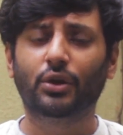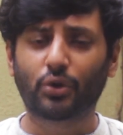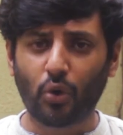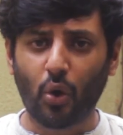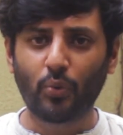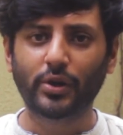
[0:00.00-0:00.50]
The
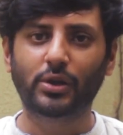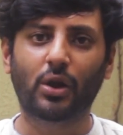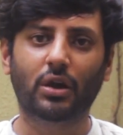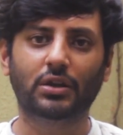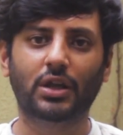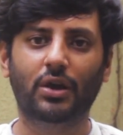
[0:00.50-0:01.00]
COVID
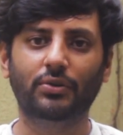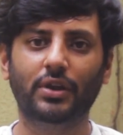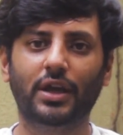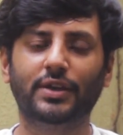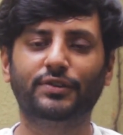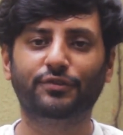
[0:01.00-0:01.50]

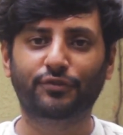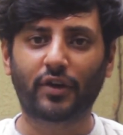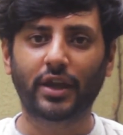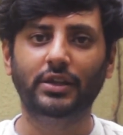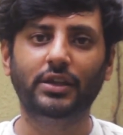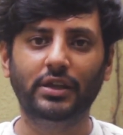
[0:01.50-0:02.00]
lockdown has
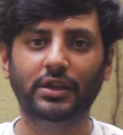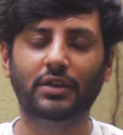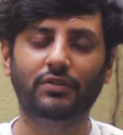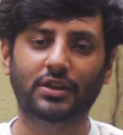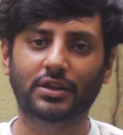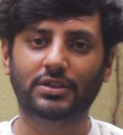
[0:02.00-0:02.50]
finally
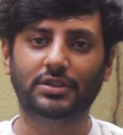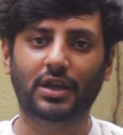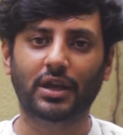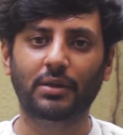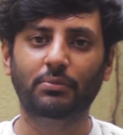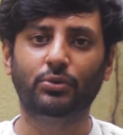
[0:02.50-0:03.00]
given us
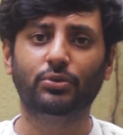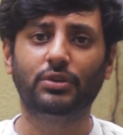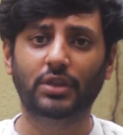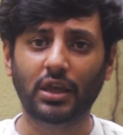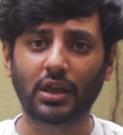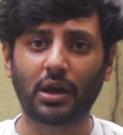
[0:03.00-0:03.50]
time to
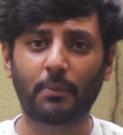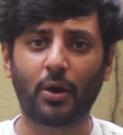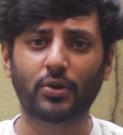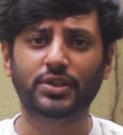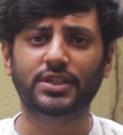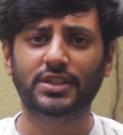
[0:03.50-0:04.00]
think
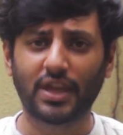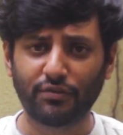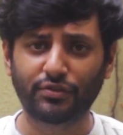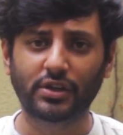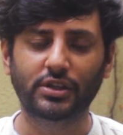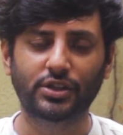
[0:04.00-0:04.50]
about
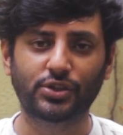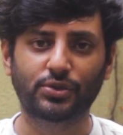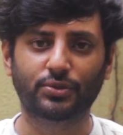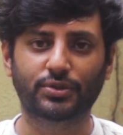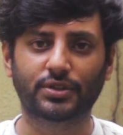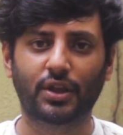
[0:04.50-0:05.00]
several
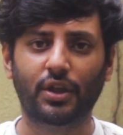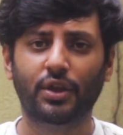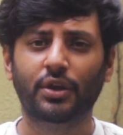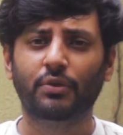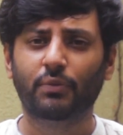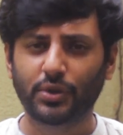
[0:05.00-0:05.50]
issues
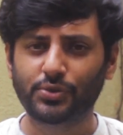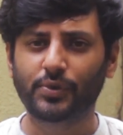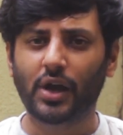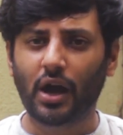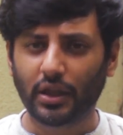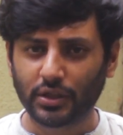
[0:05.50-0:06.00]

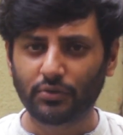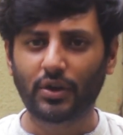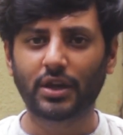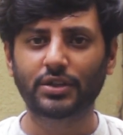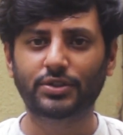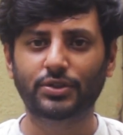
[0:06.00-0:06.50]
which we
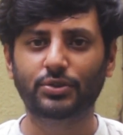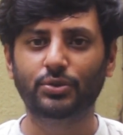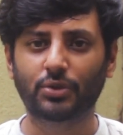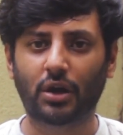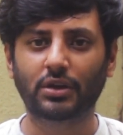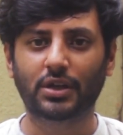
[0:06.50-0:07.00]
otherwise
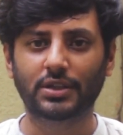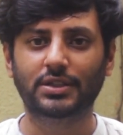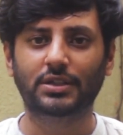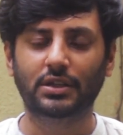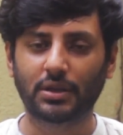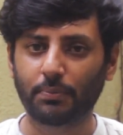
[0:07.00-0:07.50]
do not
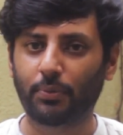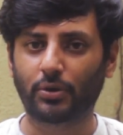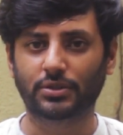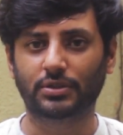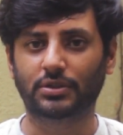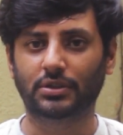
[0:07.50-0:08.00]
consider
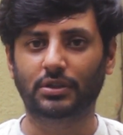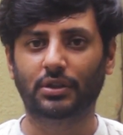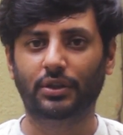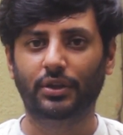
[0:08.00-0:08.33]
important.